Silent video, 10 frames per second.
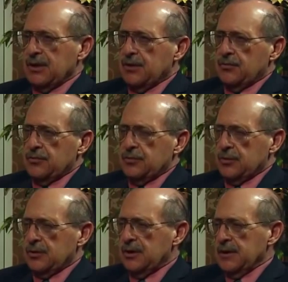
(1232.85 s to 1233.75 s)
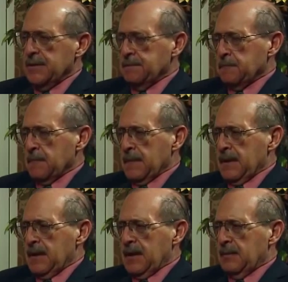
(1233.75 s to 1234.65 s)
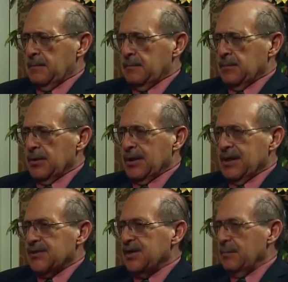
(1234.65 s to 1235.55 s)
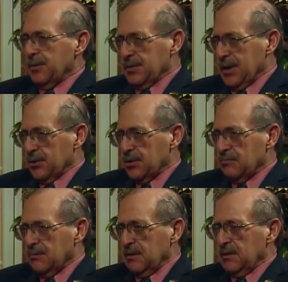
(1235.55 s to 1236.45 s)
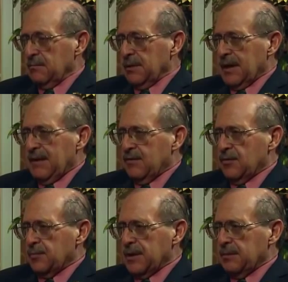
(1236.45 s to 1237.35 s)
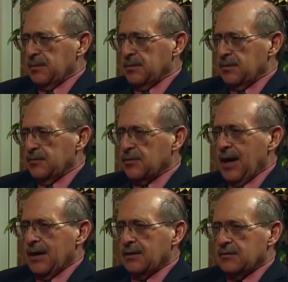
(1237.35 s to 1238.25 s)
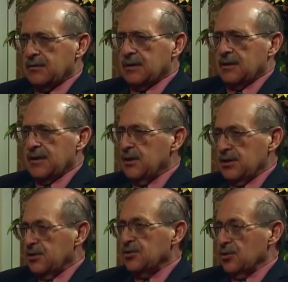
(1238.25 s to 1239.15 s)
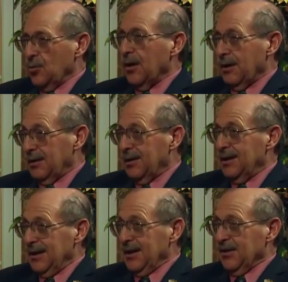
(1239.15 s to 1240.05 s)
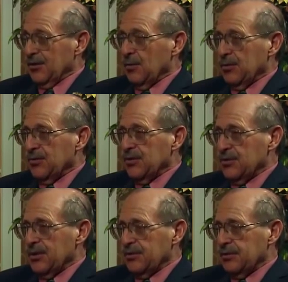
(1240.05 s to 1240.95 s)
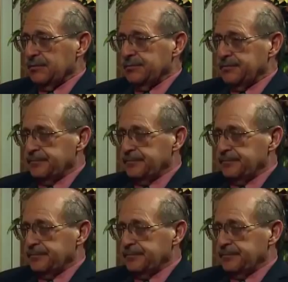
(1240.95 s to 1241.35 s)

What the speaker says: I don't do it. You're going to get some protection, but I've known people who have tried it and they didn't do well, and so I wouldn't suggest it.